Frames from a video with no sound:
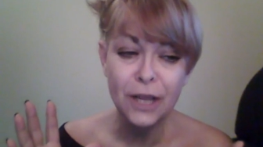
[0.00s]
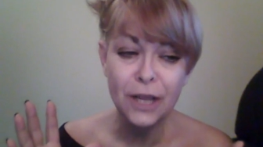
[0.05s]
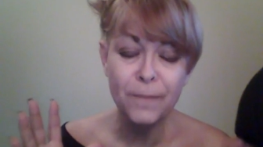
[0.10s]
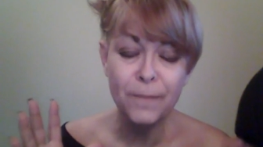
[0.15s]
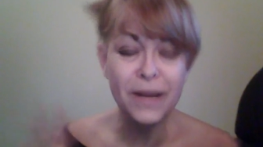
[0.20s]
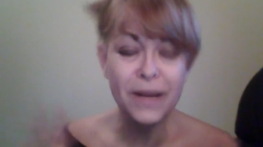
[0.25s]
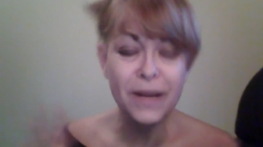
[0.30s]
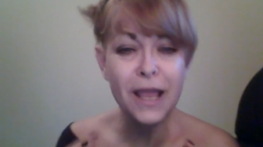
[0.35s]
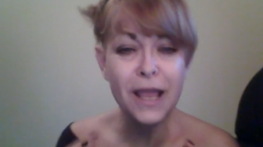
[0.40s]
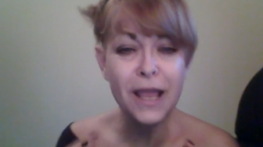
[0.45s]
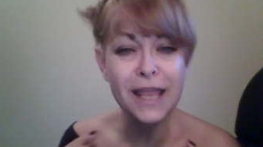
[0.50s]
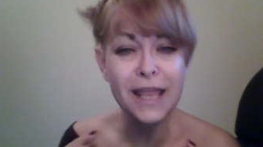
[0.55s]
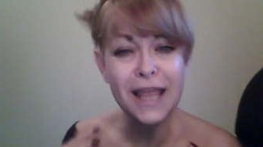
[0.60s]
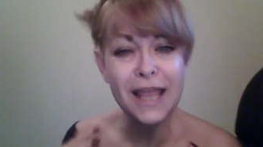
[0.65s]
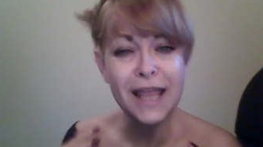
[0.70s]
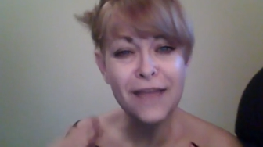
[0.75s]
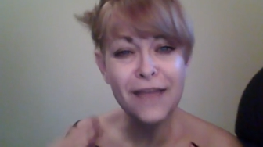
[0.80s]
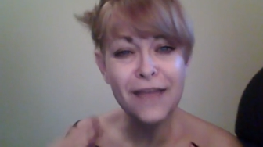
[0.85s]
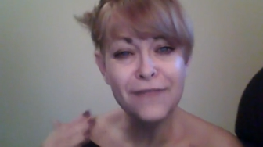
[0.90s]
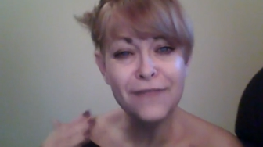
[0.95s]
But I
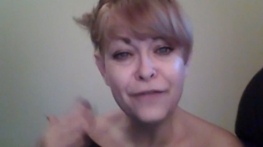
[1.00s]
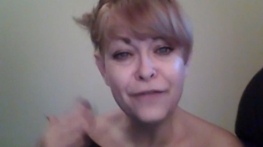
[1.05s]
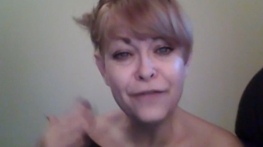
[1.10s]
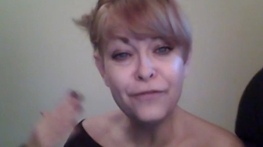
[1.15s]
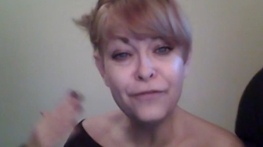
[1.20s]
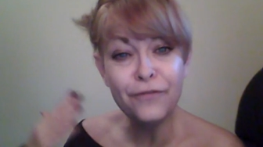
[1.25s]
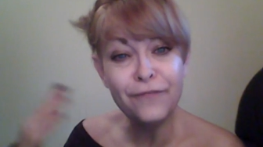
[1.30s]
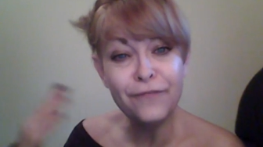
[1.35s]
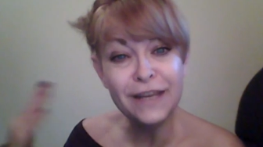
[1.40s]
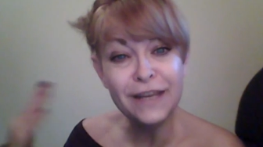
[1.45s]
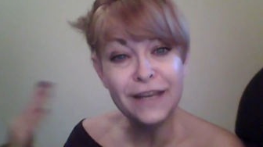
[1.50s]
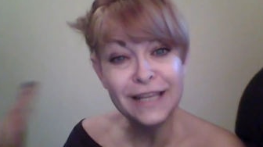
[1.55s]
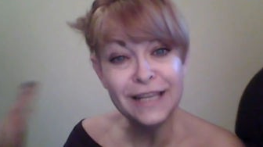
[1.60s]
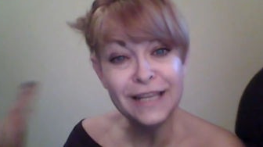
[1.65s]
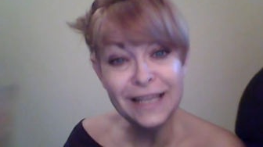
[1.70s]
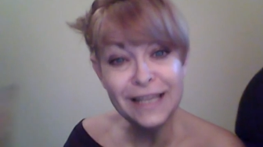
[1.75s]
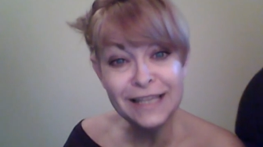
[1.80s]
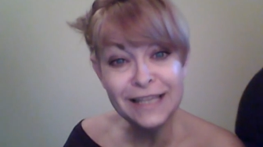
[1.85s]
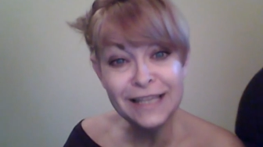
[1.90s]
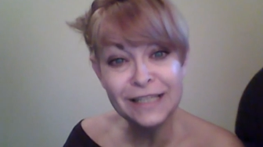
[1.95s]
have never fit
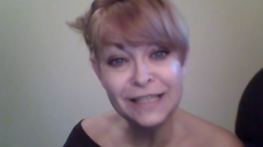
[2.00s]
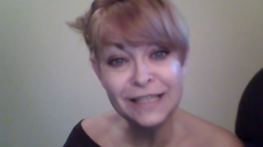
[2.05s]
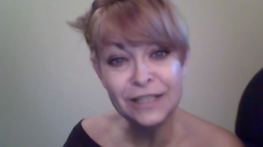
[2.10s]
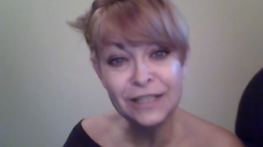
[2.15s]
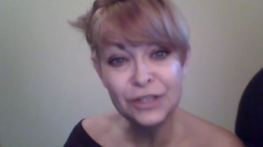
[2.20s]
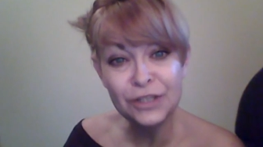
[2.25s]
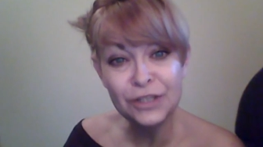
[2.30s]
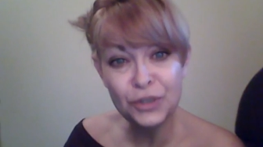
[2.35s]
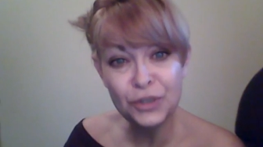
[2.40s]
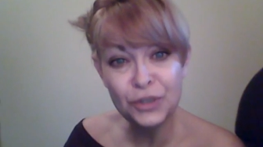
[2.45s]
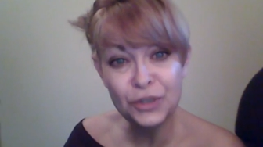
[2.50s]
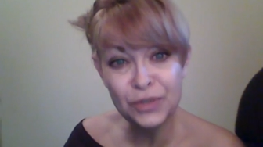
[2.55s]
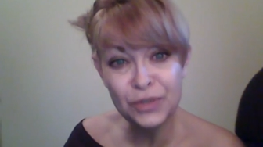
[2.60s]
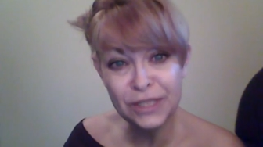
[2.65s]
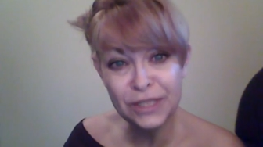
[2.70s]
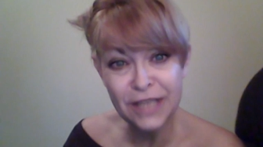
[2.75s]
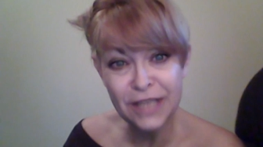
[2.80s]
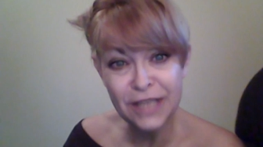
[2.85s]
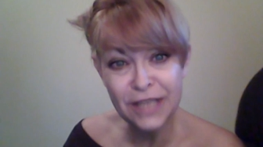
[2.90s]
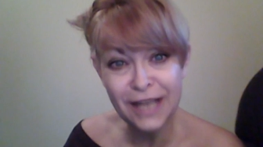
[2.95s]
in to
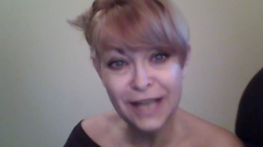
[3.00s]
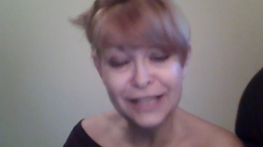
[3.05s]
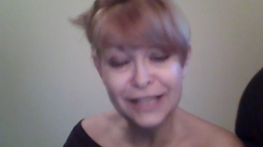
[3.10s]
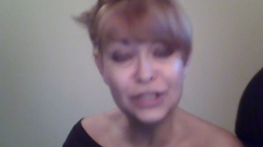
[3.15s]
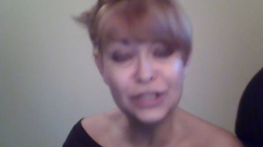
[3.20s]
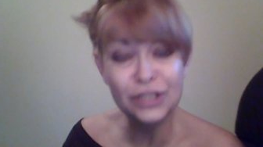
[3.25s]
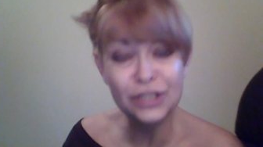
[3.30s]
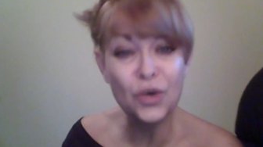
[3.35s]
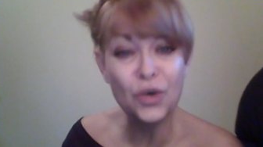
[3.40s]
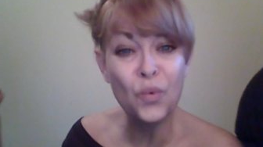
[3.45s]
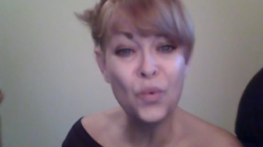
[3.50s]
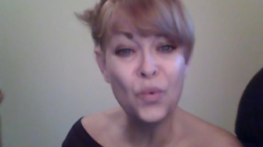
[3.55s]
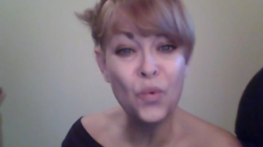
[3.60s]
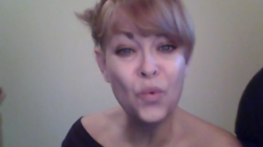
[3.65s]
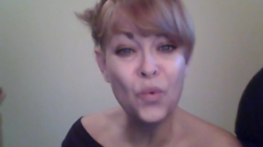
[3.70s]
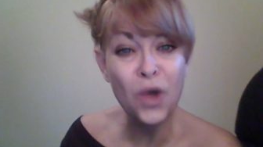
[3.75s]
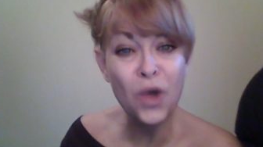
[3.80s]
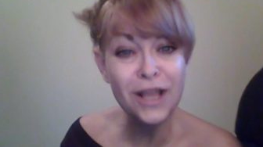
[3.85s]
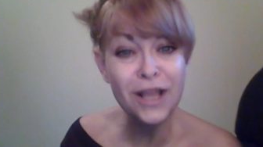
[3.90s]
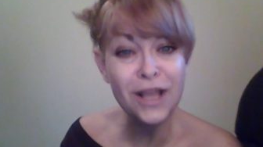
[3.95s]
society. Don't
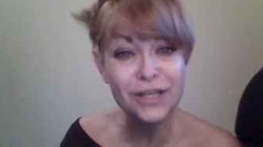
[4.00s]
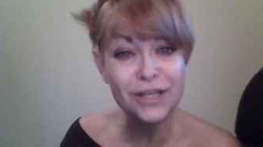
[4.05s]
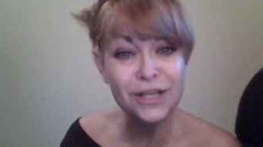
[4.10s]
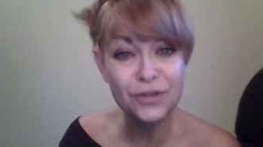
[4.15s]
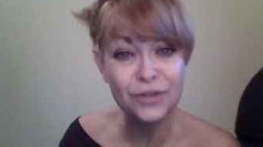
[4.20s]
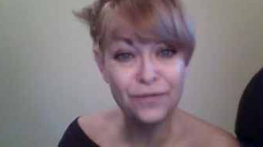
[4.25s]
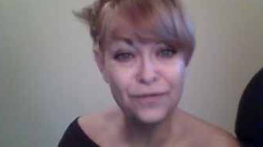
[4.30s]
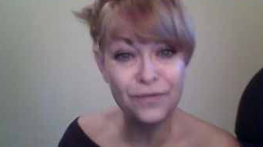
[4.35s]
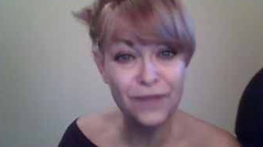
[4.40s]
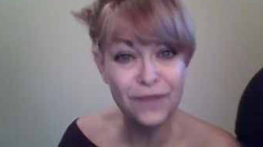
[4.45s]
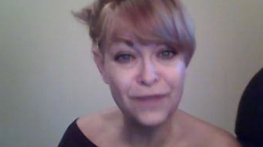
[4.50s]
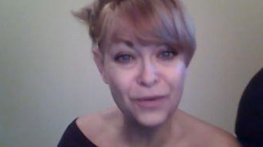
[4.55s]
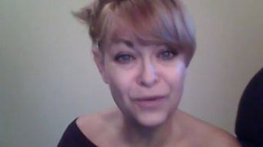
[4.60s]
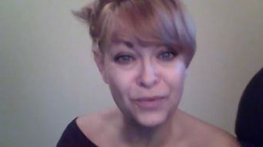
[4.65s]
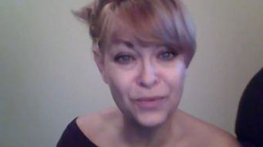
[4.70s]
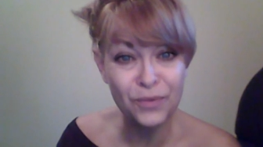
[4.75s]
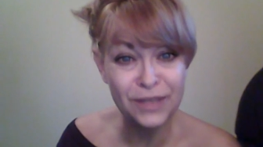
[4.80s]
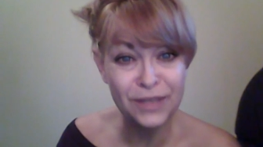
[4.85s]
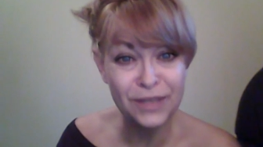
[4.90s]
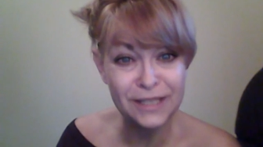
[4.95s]
want to fit
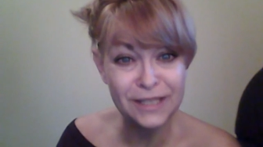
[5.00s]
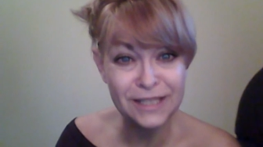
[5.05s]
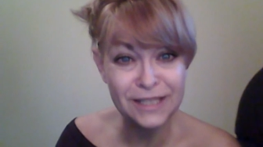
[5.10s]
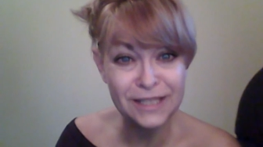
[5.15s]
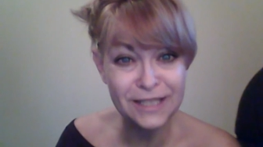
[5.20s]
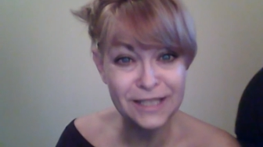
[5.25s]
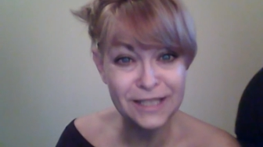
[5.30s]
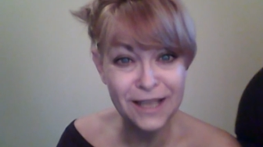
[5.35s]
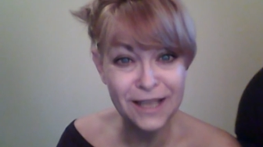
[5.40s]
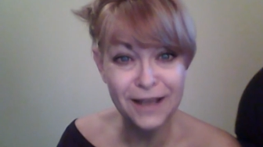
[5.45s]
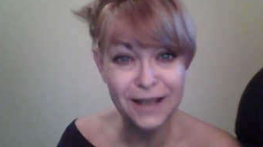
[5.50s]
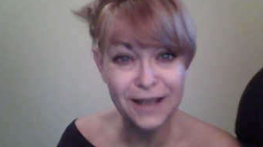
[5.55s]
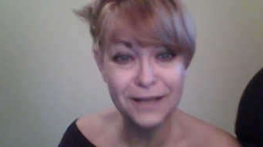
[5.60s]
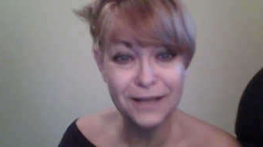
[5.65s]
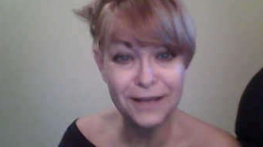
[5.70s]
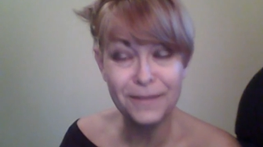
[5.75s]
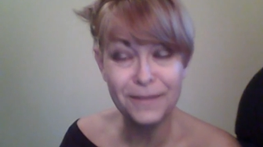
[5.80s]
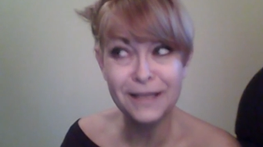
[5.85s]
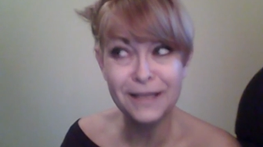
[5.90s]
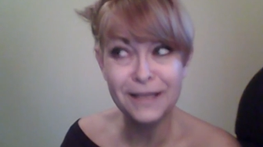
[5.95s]
within
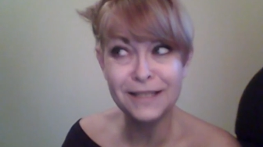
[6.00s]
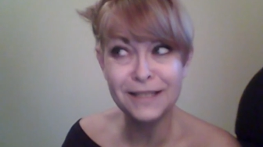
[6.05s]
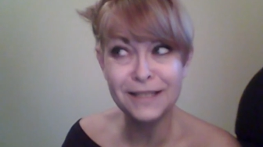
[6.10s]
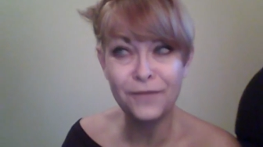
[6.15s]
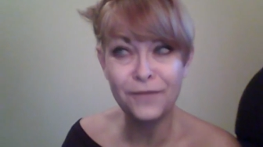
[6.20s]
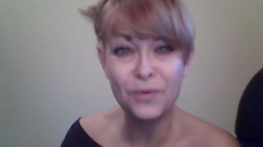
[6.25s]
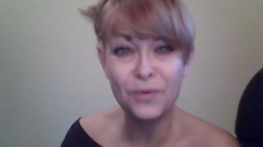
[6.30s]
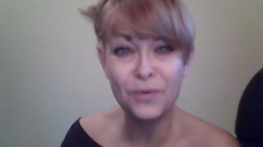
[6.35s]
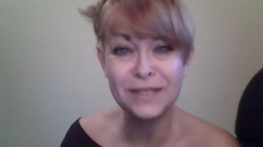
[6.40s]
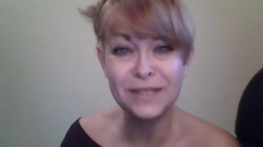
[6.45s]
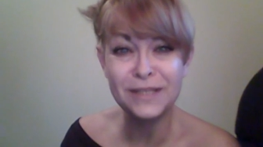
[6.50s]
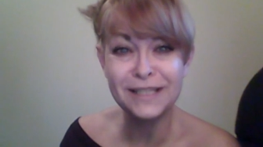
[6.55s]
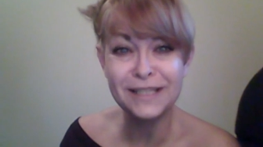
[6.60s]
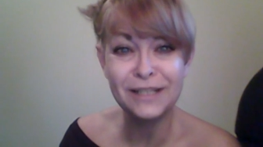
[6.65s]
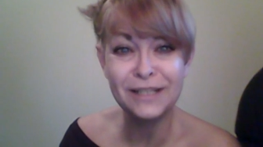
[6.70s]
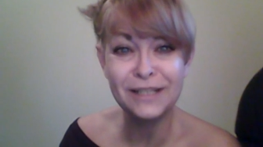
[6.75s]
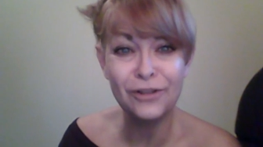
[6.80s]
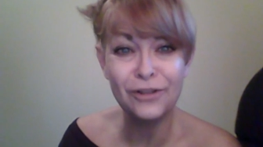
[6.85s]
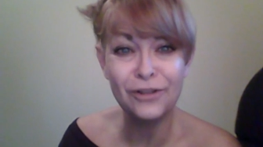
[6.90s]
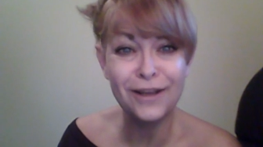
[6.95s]
society because I've always
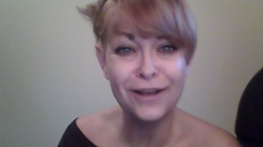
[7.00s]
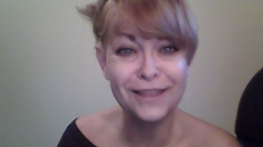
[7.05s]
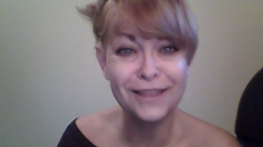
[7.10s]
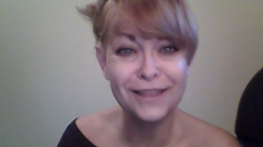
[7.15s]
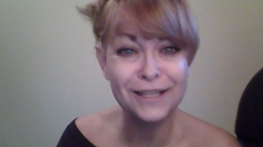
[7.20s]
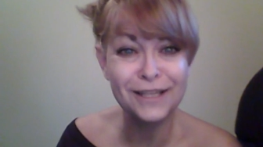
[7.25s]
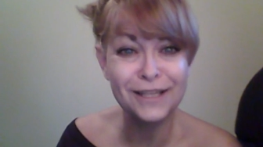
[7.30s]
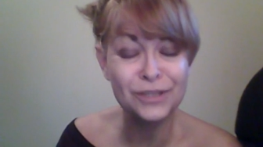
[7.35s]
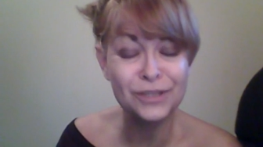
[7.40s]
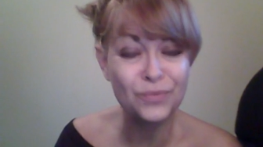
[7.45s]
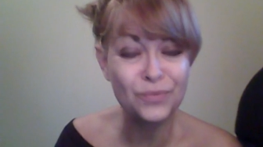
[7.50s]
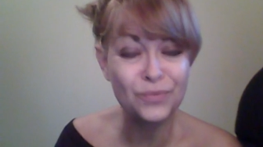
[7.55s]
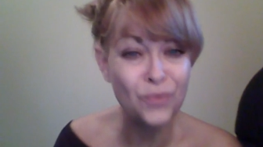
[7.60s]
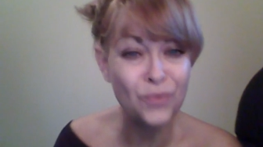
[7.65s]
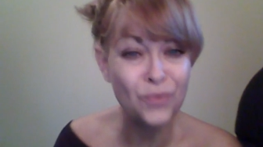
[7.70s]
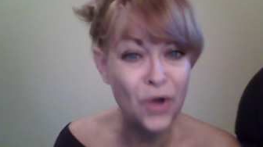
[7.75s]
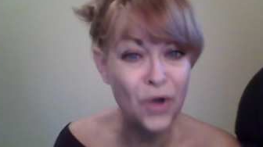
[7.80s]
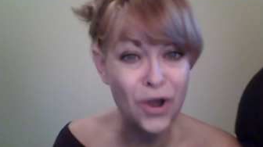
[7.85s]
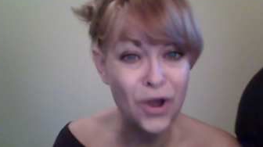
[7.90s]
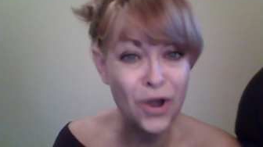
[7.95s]
seen a lot of things
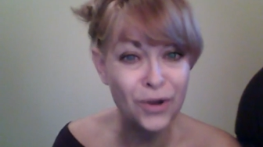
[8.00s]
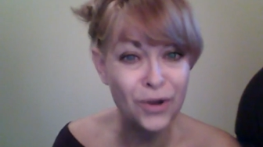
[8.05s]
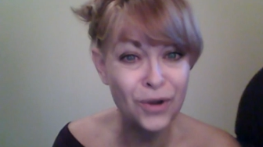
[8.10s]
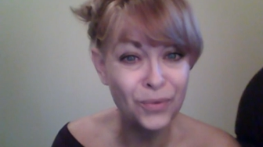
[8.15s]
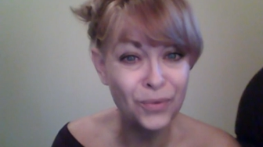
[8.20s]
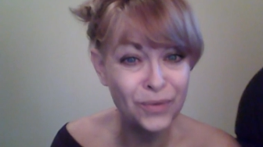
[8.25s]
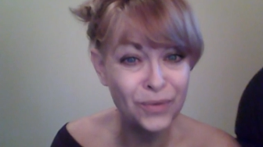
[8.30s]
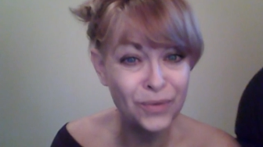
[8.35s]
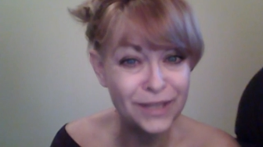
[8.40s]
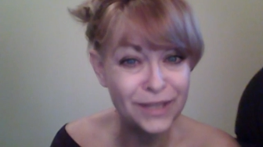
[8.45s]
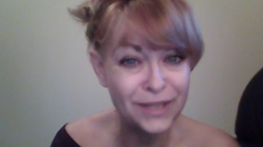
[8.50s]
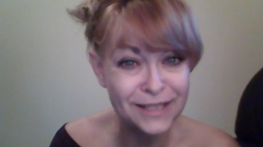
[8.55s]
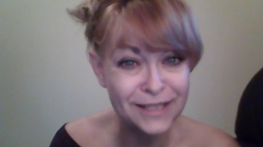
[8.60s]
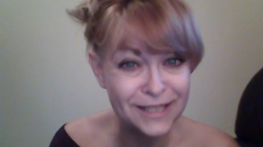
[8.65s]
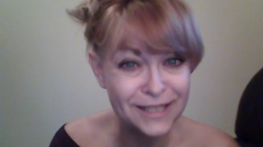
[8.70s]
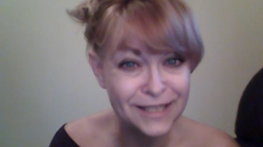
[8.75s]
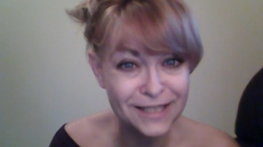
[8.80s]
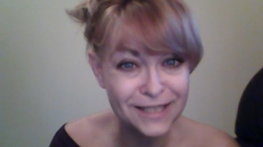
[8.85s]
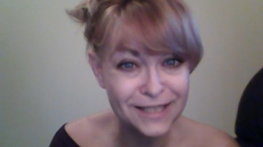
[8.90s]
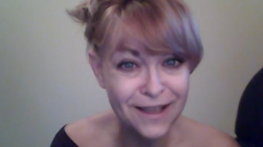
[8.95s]
wrong within
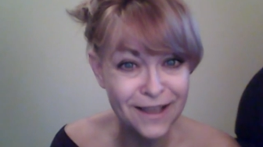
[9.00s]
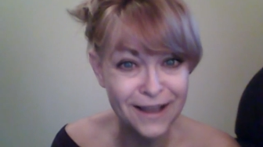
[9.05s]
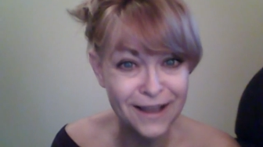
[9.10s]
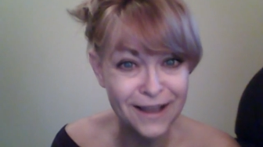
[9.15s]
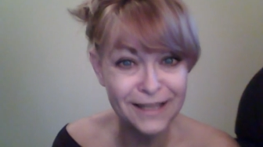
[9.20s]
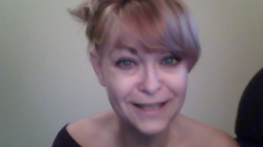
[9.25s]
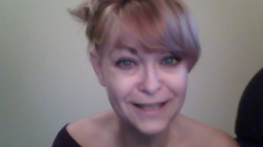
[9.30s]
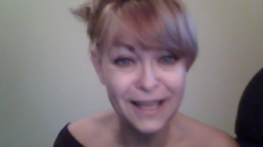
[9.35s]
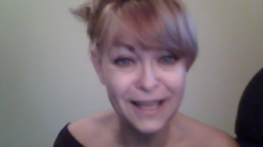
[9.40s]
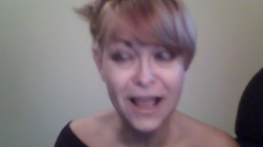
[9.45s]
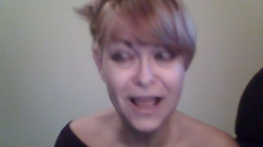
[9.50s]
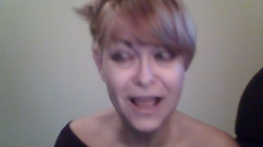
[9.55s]
society.